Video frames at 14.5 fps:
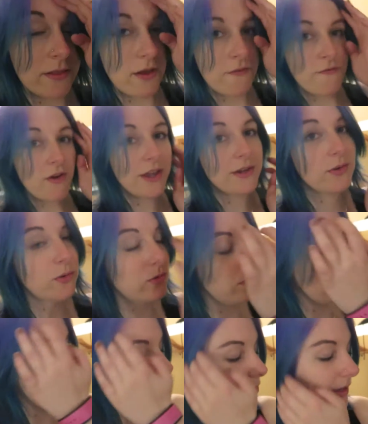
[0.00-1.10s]
our
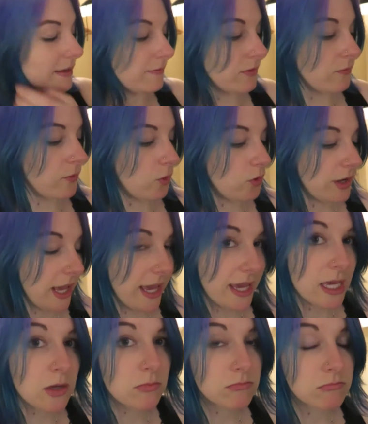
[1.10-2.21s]
final, not even full
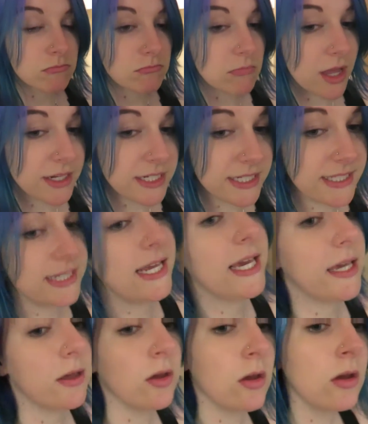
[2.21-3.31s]
day at
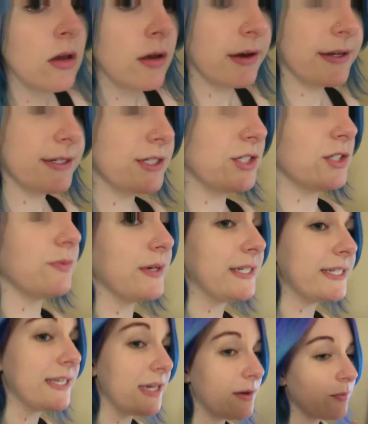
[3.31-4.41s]
Disney. And I just
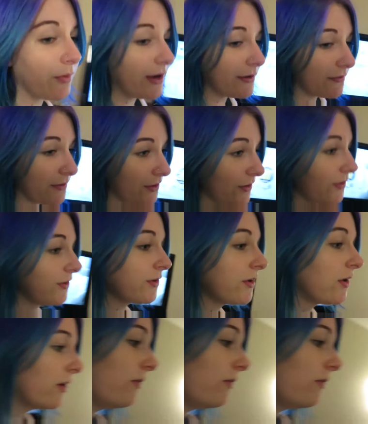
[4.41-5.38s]
went to get breakfast